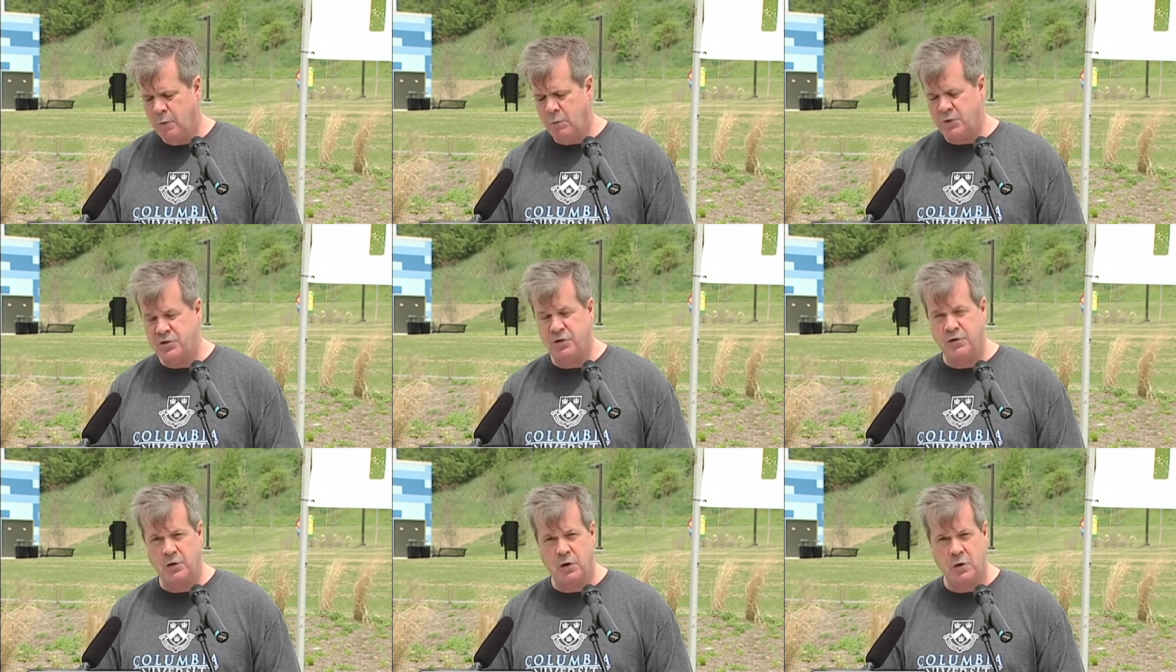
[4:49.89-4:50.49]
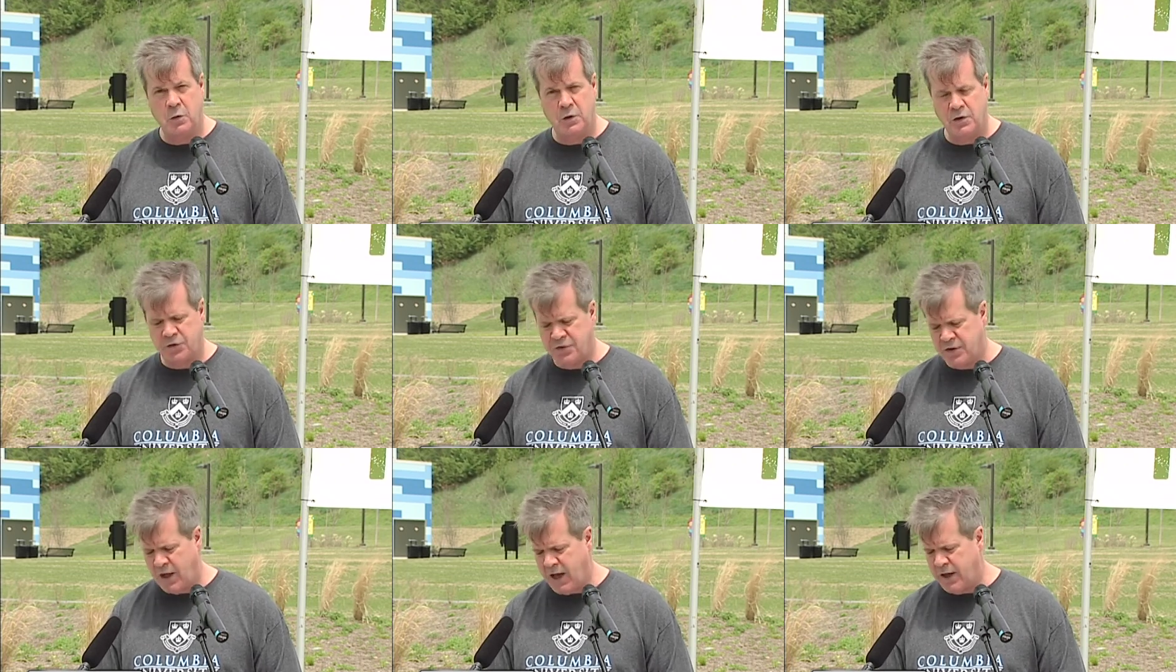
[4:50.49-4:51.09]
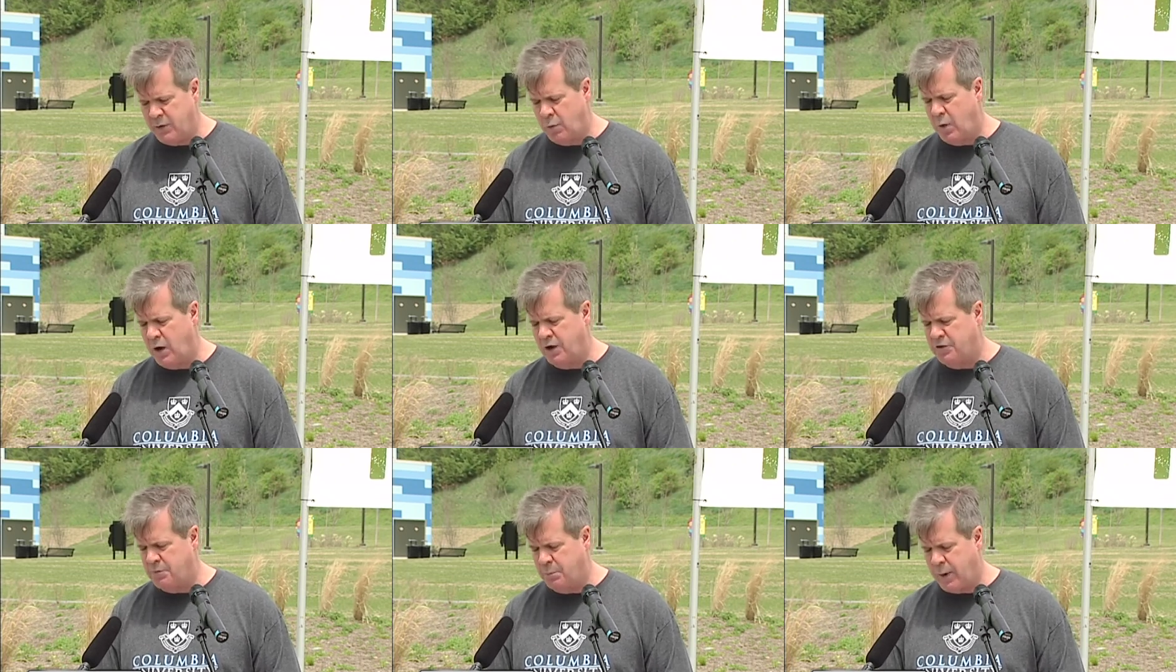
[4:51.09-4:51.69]
which has included
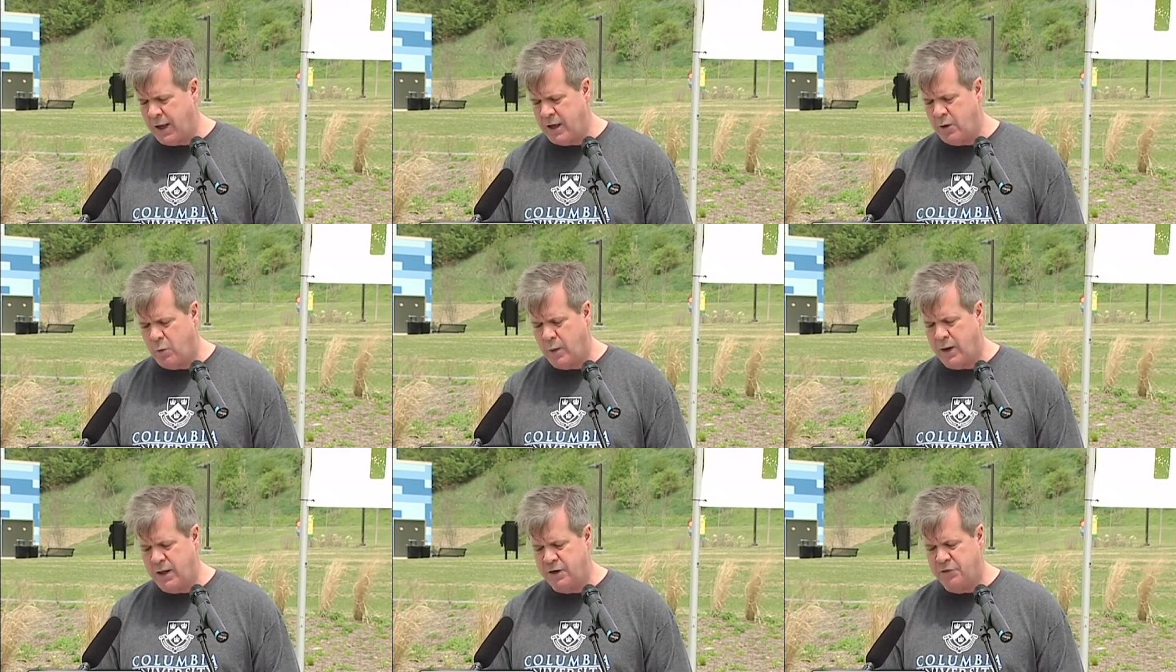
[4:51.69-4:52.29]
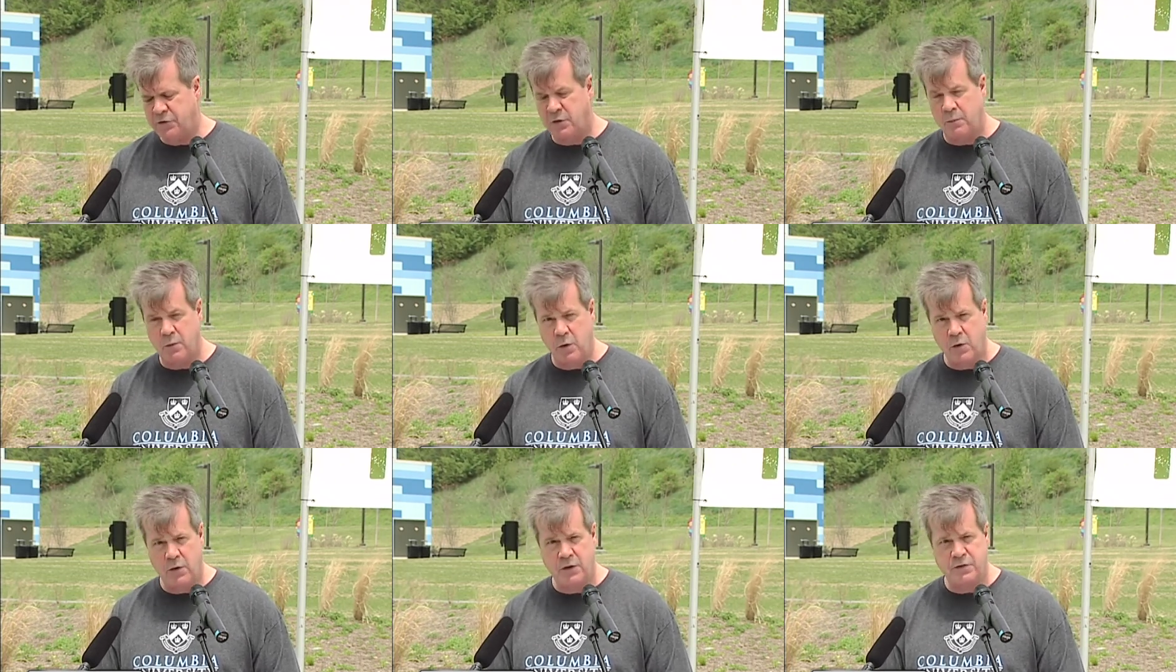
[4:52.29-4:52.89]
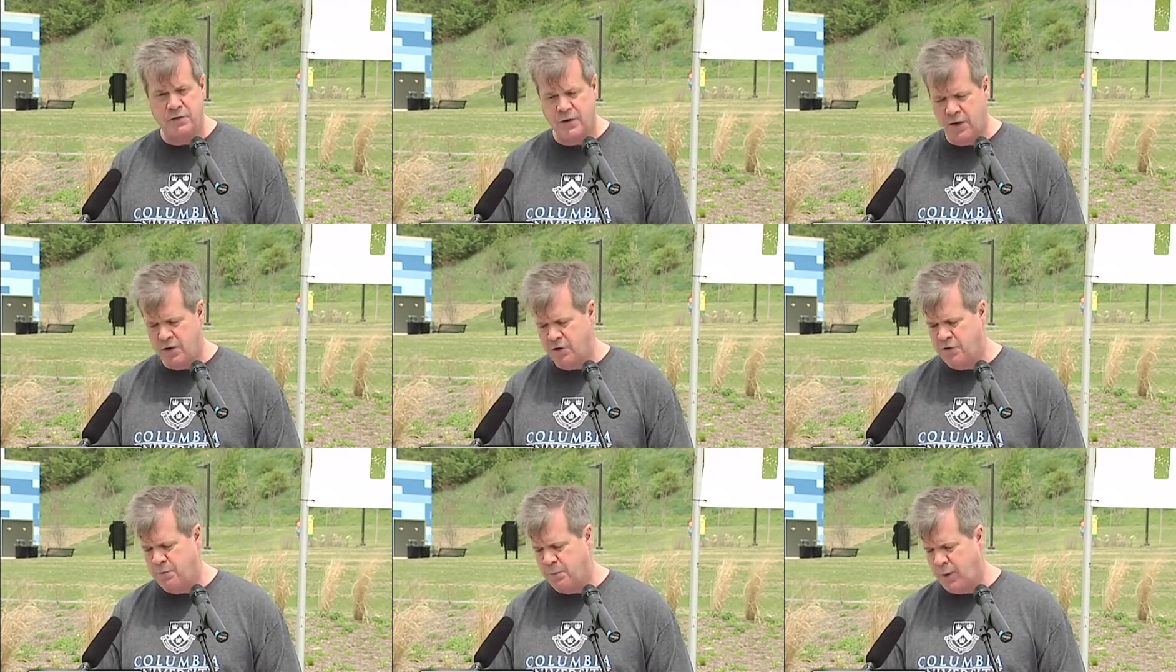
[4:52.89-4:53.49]
sidewalks, bikeways, community
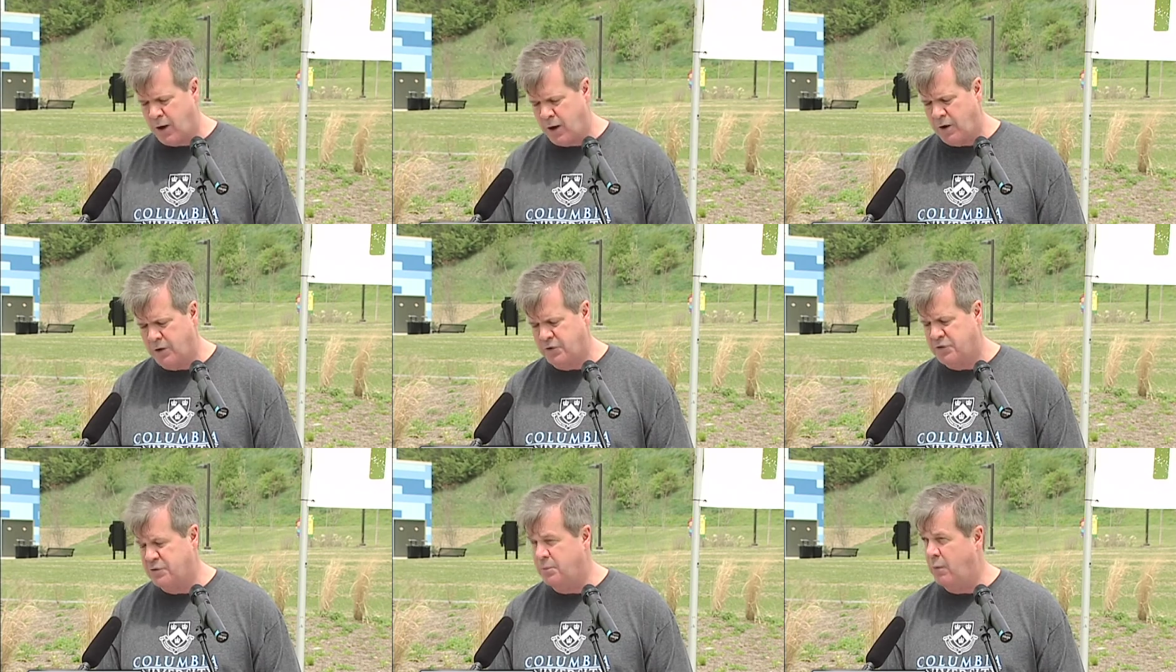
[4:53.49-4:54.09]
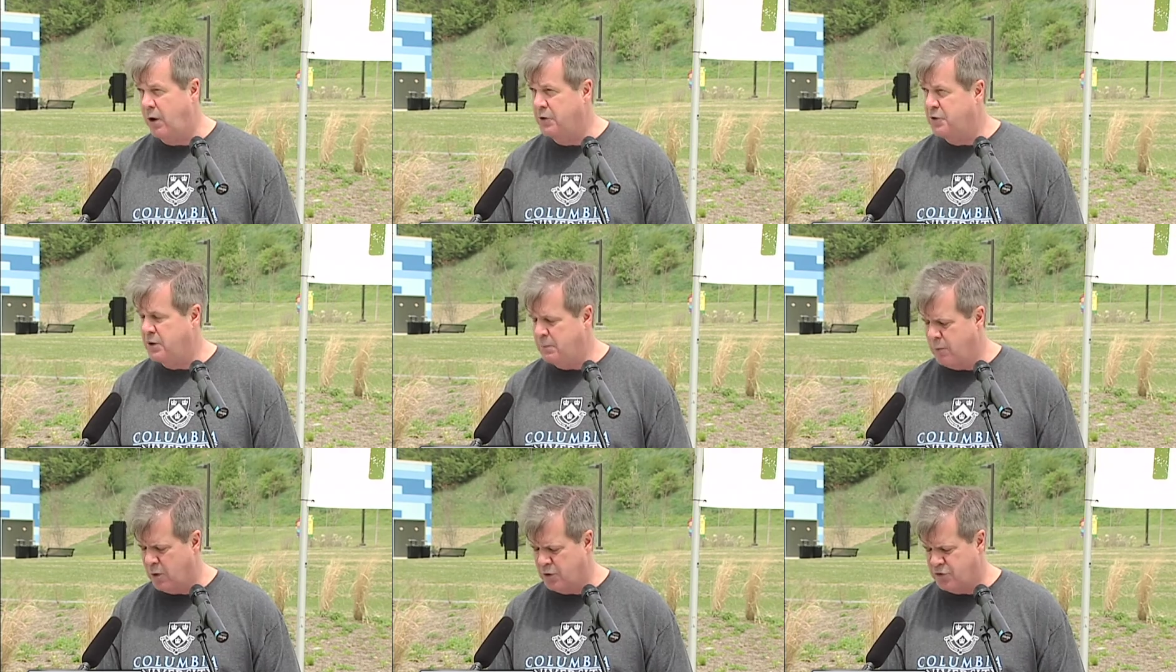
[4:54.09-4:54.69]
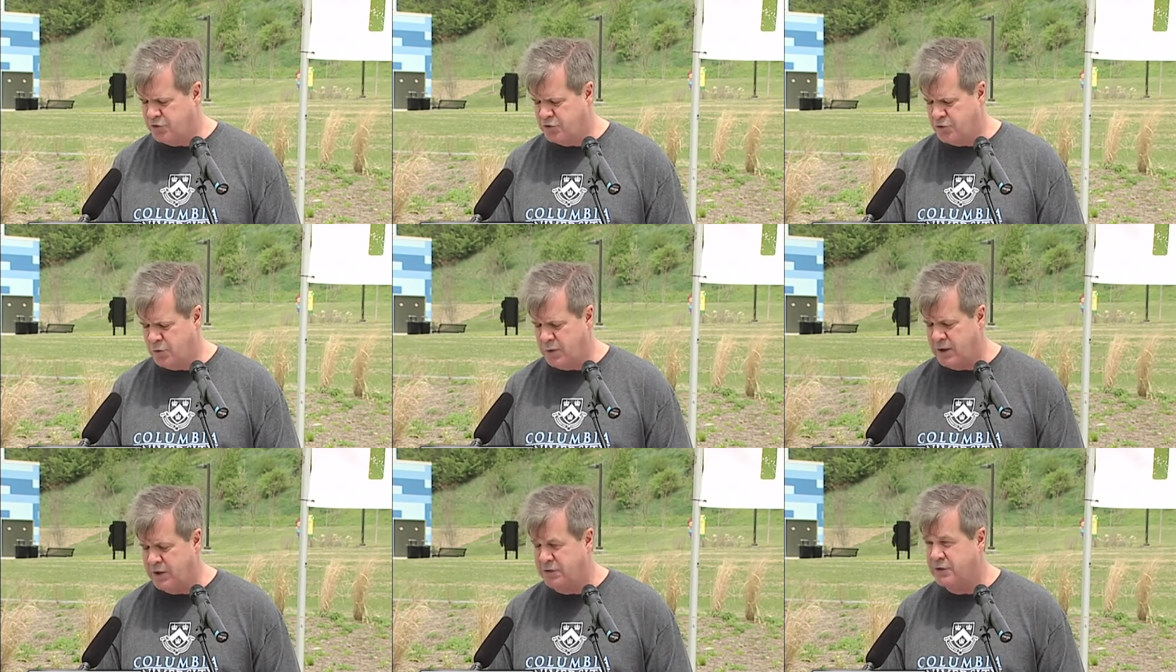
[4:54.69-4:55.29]
centers, parks, multimodal
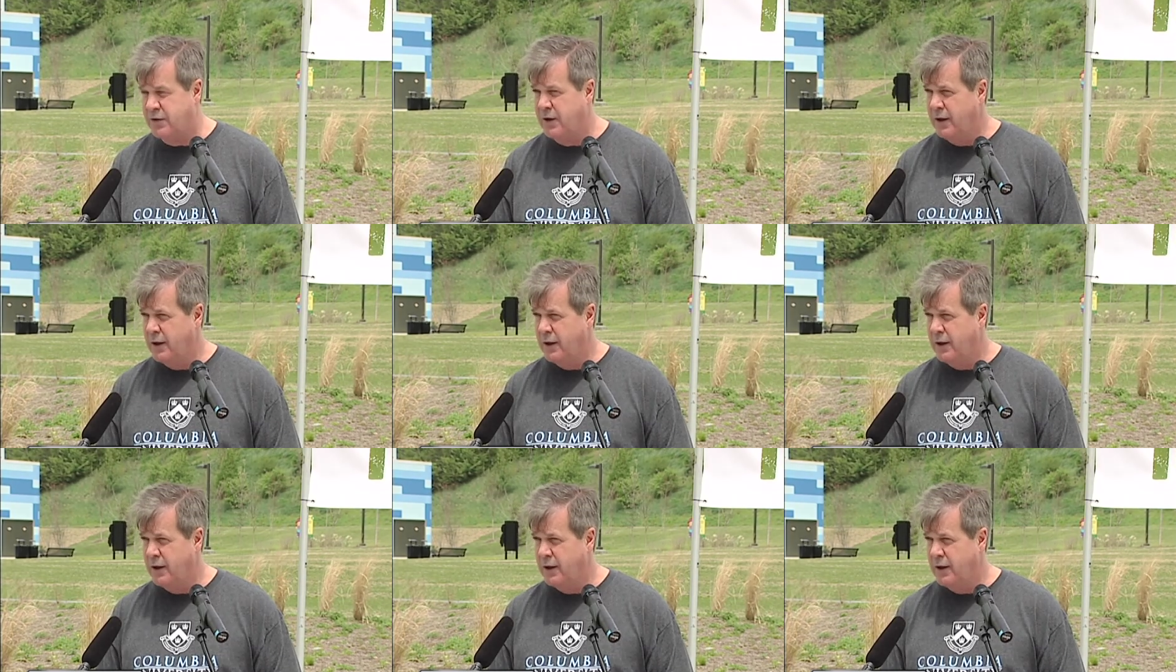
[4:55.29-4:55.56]
streets,